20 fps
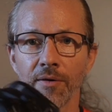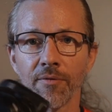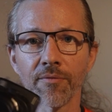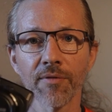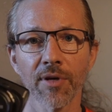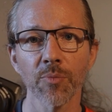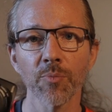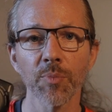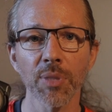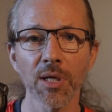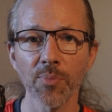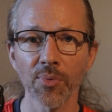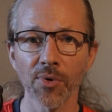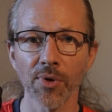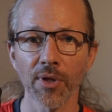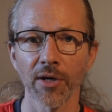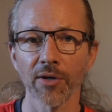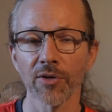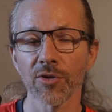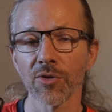when
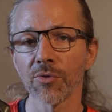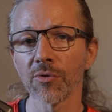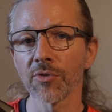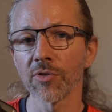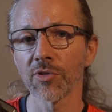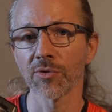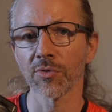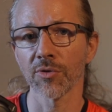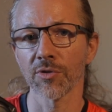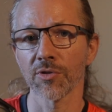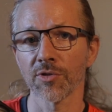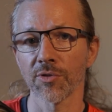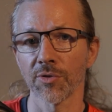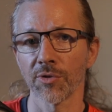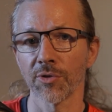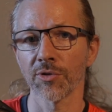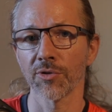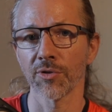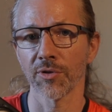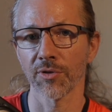people are used to a
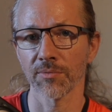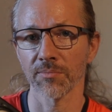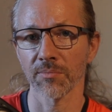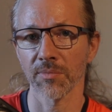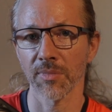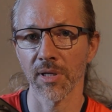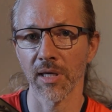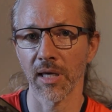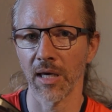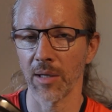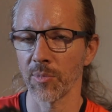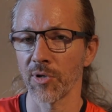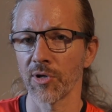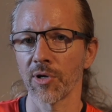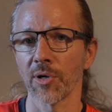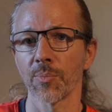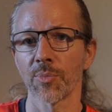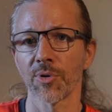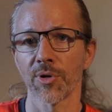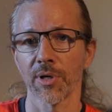certain
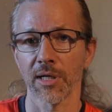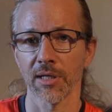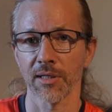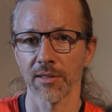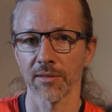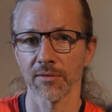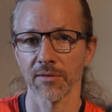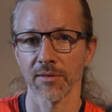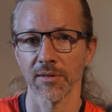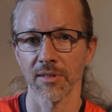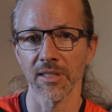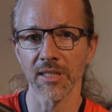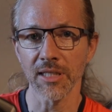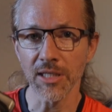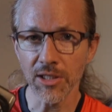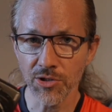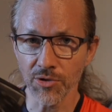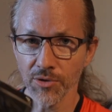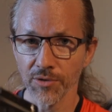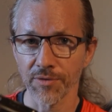camera brand,
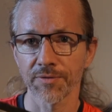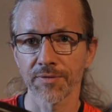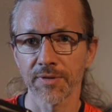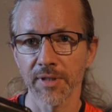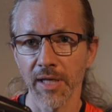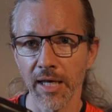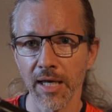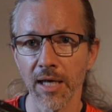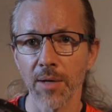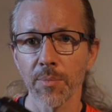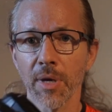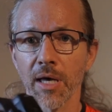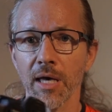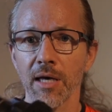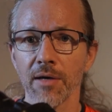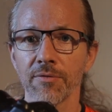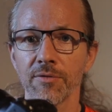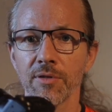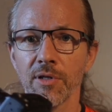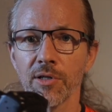each of them
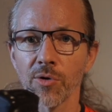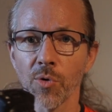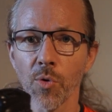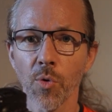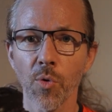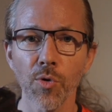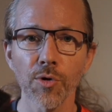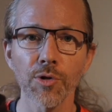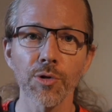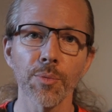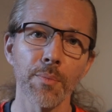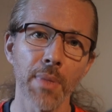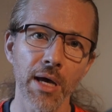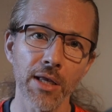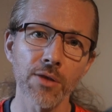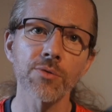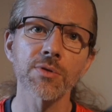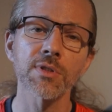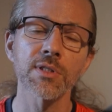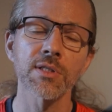have their own
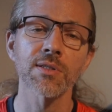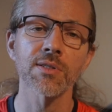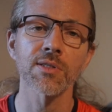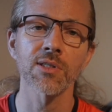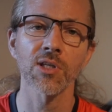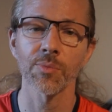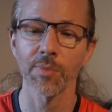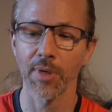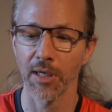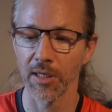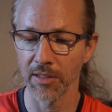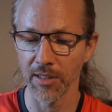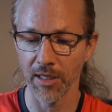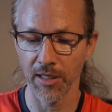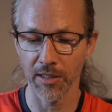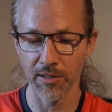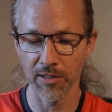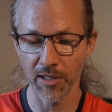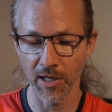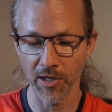menu system
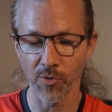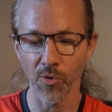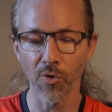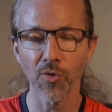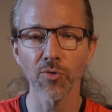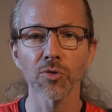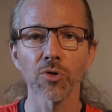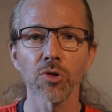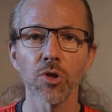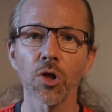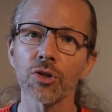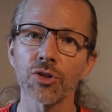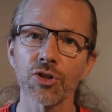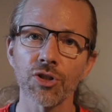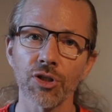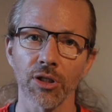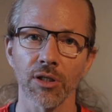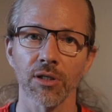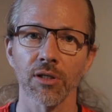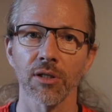and their own
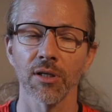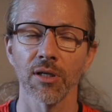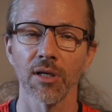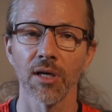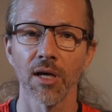logic.